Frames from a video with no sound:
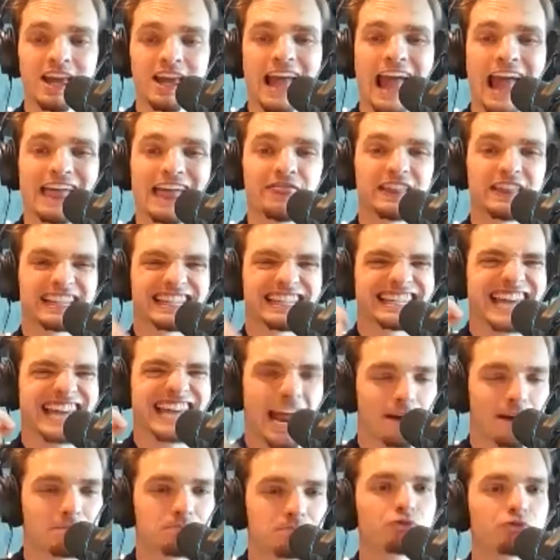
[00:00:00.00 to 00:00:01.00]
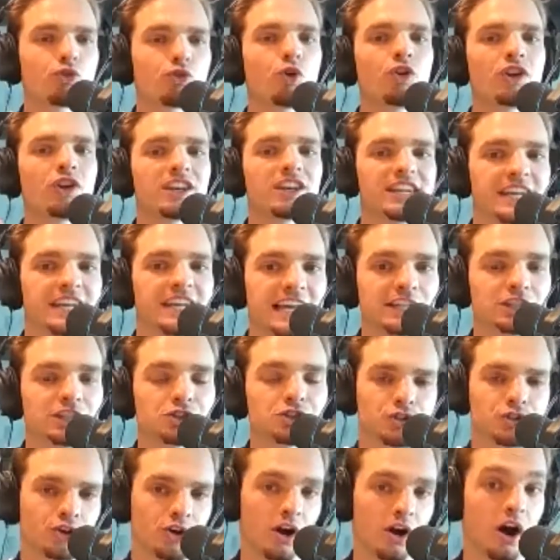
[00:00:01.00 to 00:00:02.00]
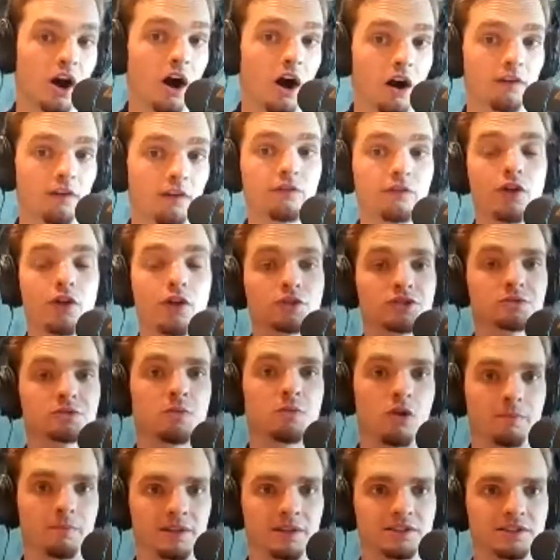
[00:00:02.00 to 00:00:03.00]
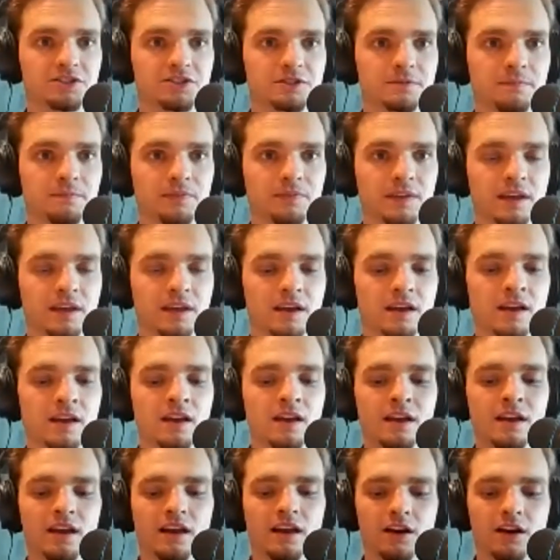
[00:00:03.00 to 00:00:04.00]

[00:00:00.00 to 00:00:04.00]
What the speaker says: and the temporal nature of those moments. Now,